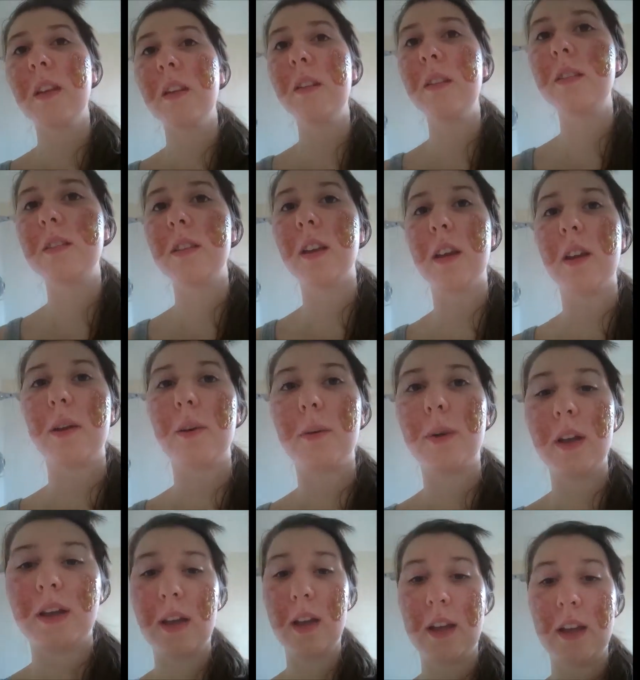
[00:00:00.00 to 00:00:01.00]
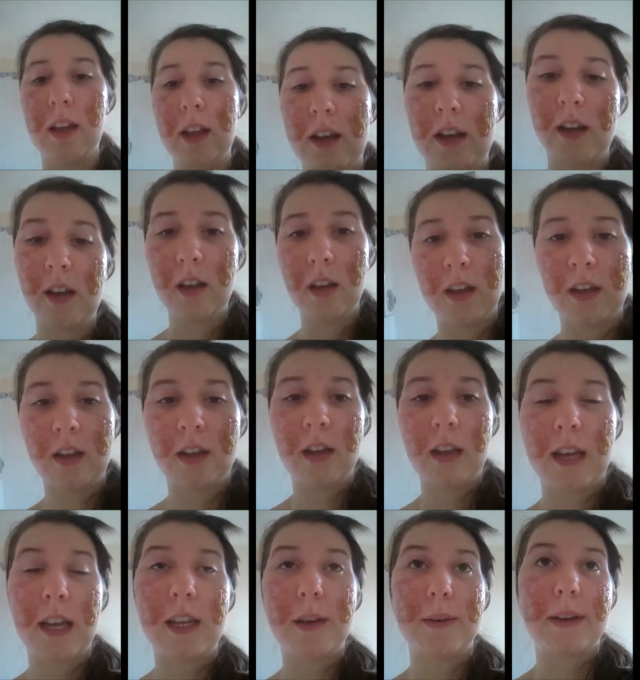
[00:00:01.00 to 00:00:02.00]
So
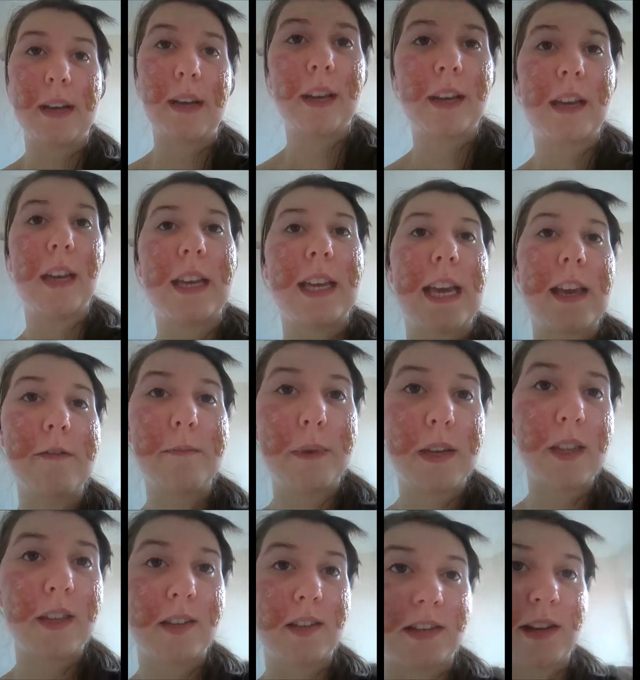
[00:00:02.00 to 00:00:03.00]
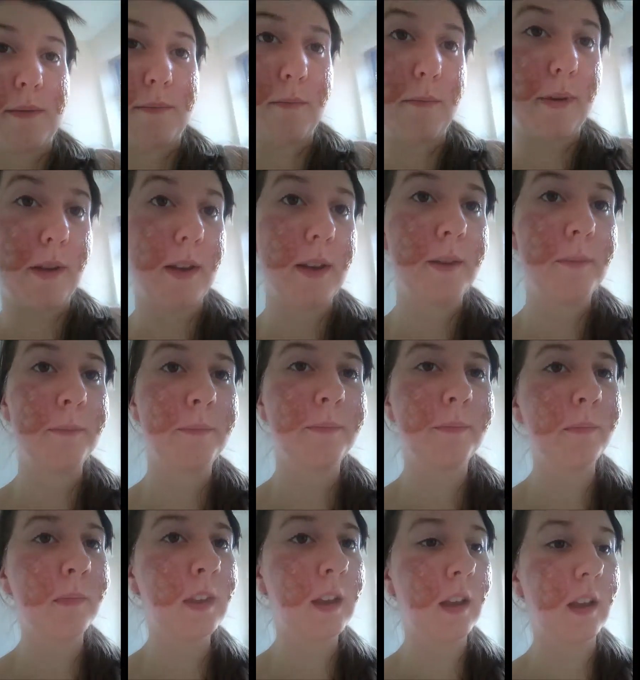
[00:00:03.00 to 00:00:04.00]
anyway, he gave me this number
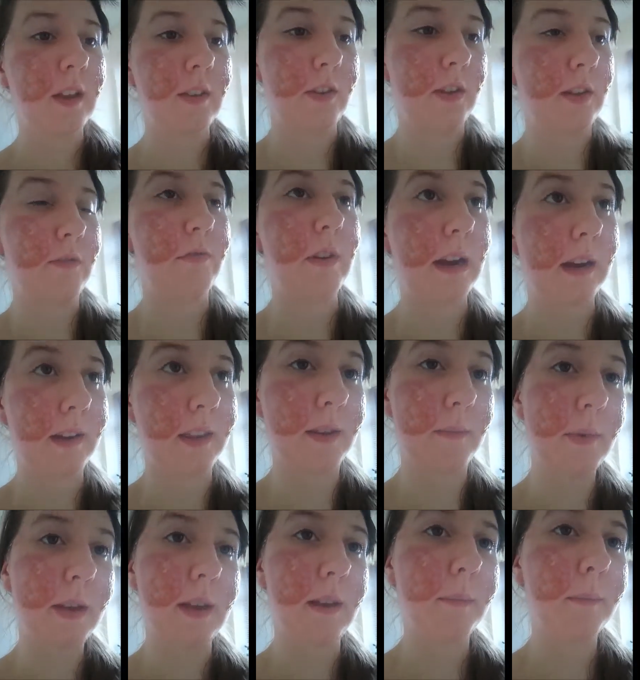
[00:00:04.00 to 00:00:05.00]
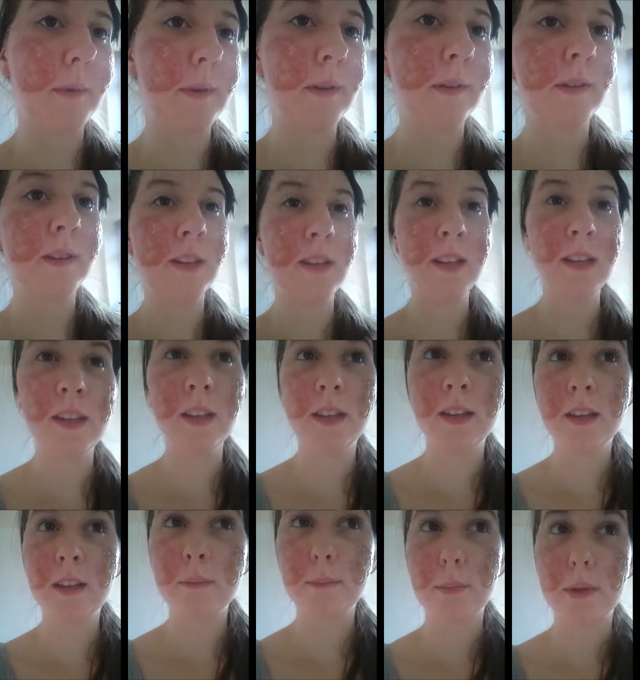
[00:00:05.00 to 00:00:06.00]
and I rang them up,
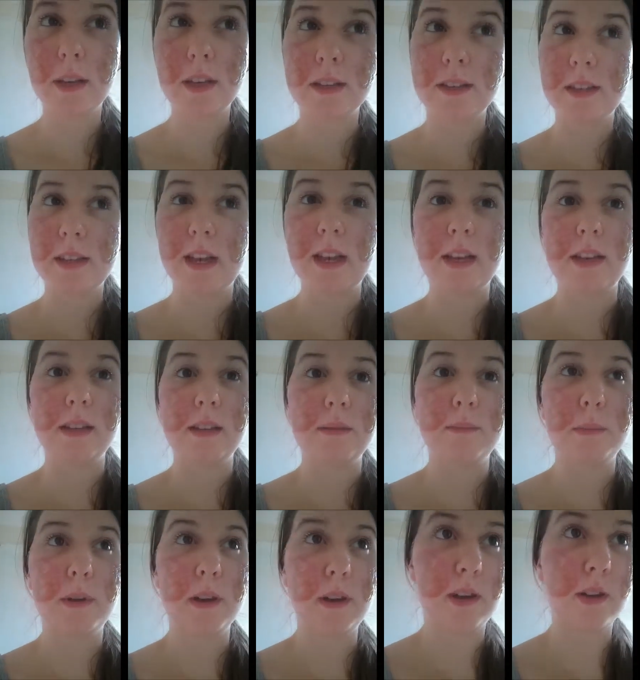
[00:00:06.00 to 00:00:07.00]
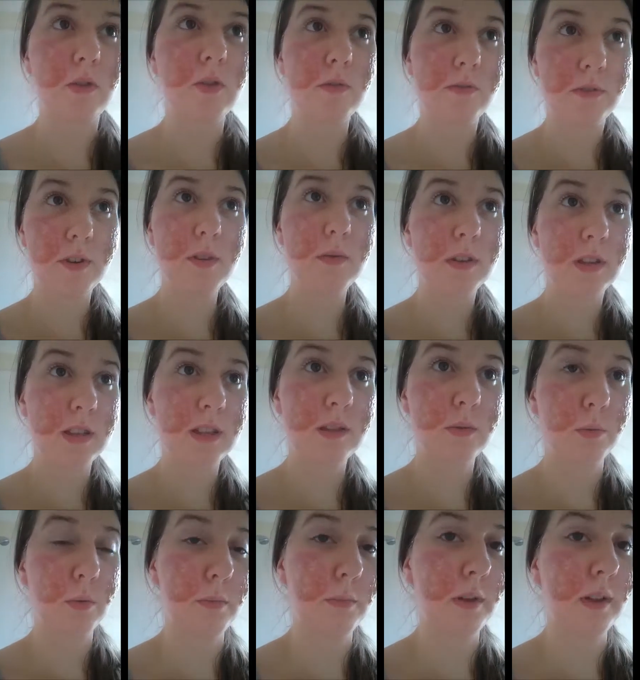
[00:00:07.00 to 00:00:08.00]
but it said, but I got through to
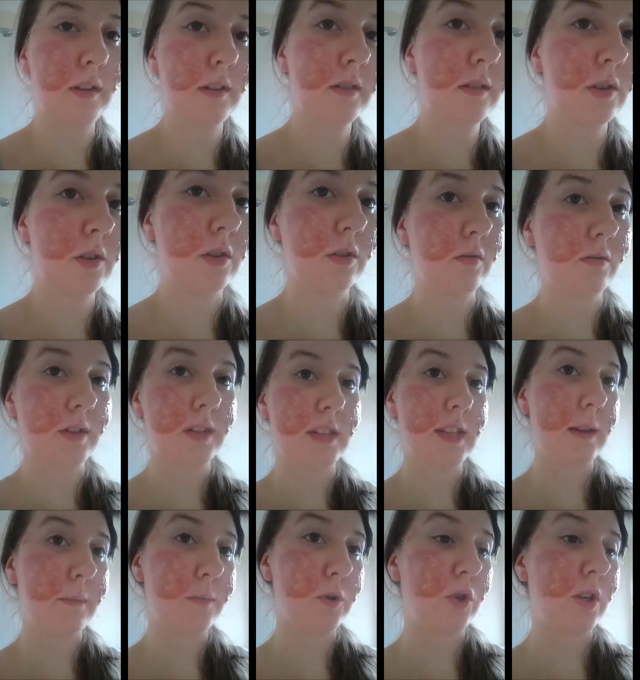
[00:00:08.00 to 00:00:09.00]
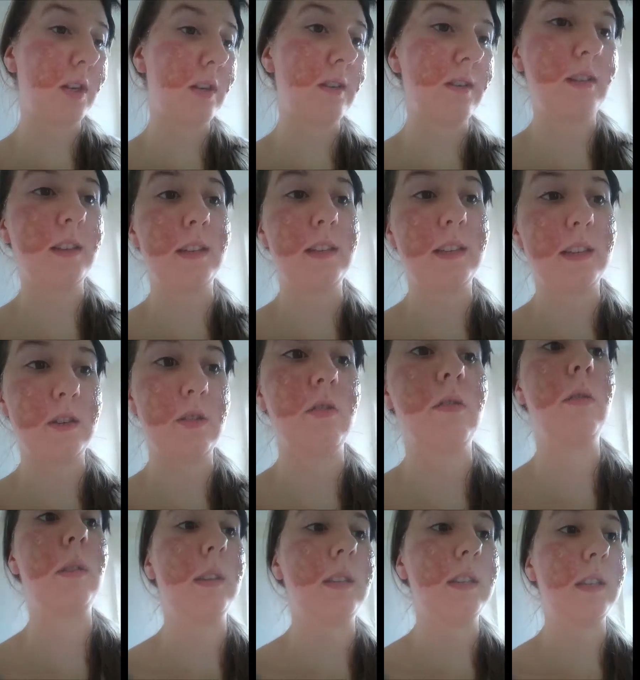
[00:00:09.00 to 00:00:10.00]
this woman who's a receptionist, and I said,
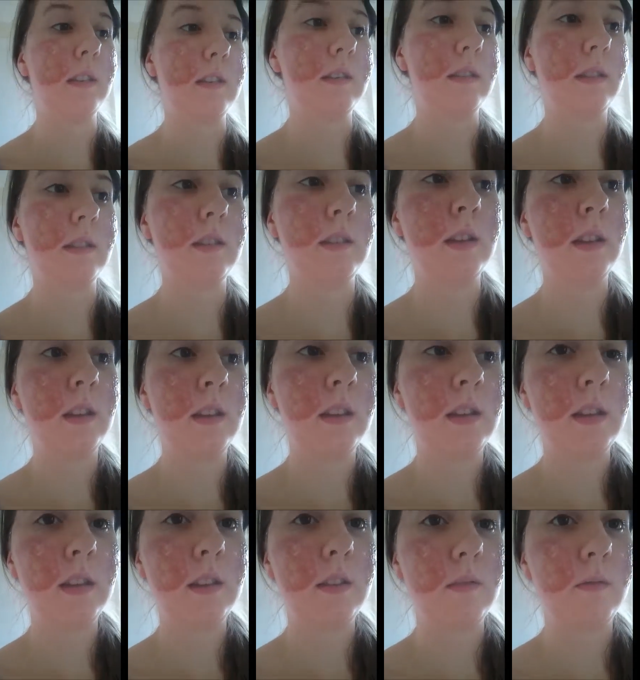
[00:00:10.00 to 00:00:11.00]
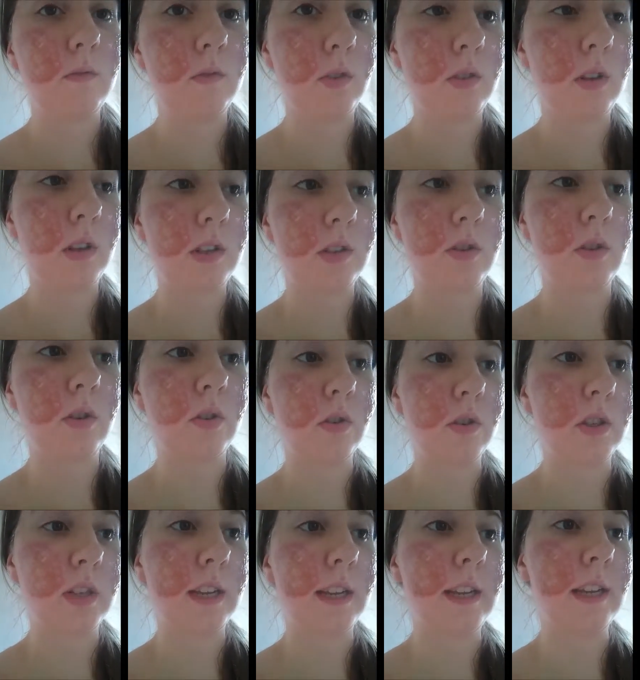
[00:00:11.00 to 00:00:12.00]
oh, is this
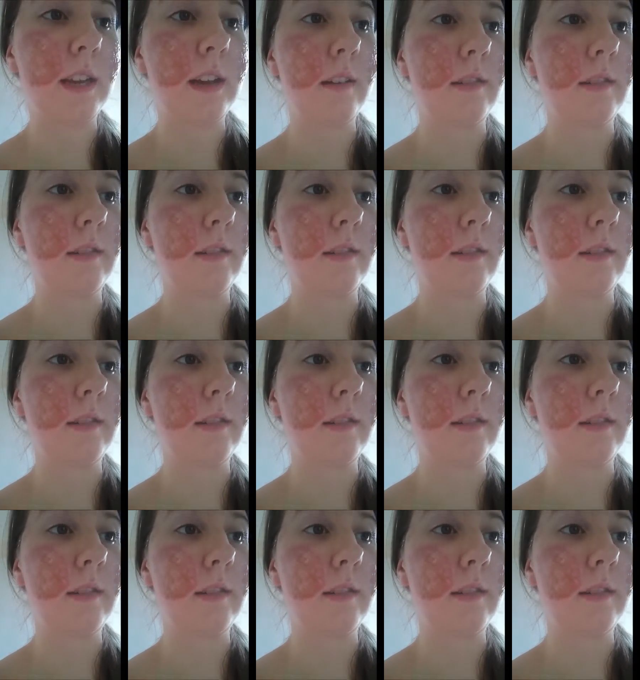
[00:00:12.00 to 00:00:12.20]
doctor here?